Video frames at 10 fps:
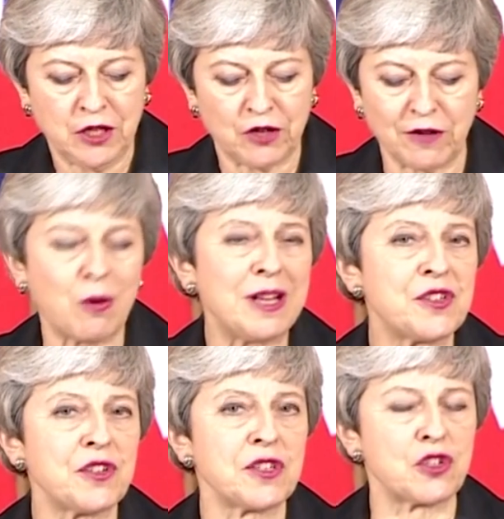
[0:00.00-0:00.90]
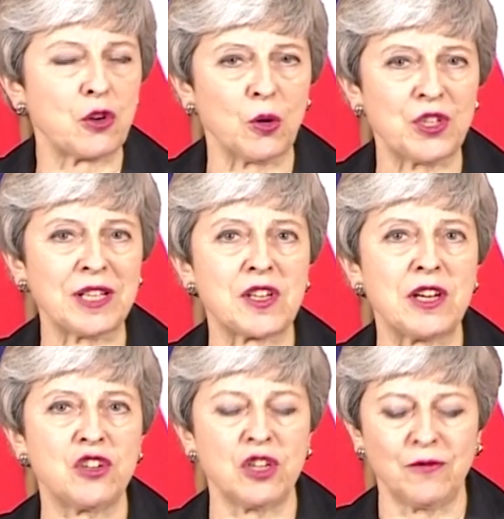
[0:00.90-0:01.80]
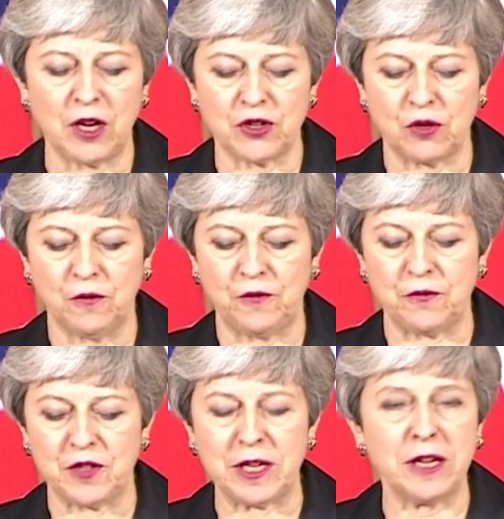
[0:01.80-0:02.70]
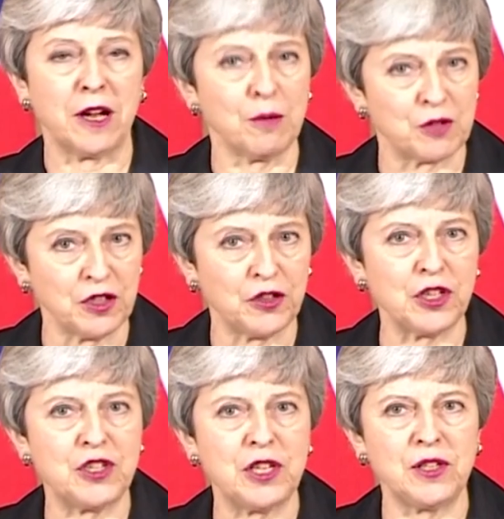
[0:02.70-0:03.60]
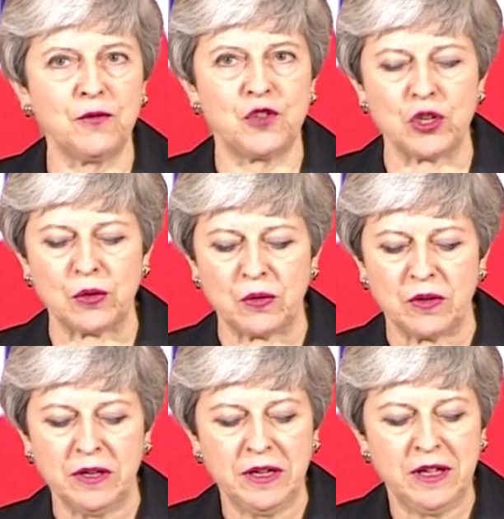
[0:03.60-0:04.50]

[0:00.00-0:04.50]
to request a short extension of Article 50 up to the 30th of June,